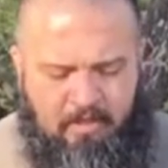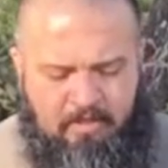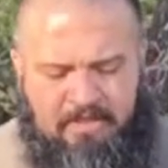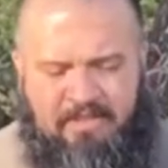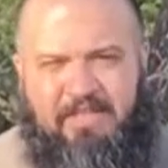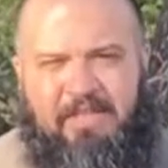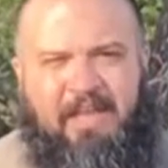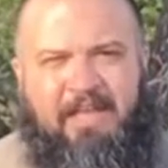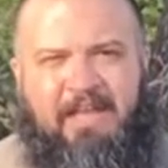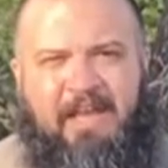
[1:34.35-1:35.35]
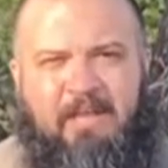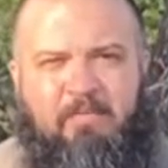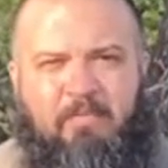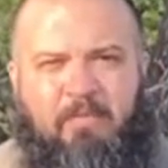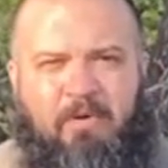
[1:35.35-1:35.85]
69
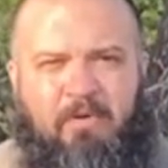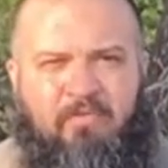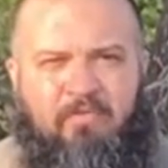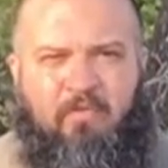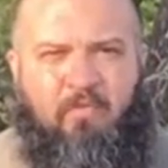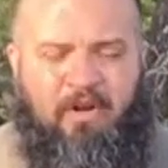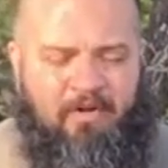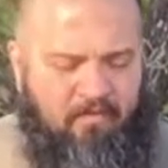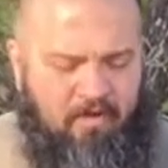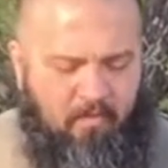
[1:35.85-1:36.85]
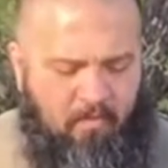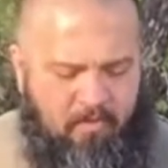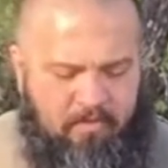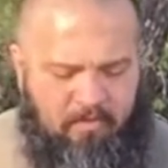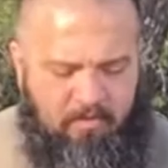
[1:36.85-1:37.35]
caliber balls, or whatever you
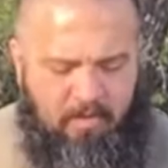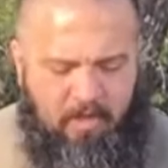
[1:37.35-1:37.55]
want to.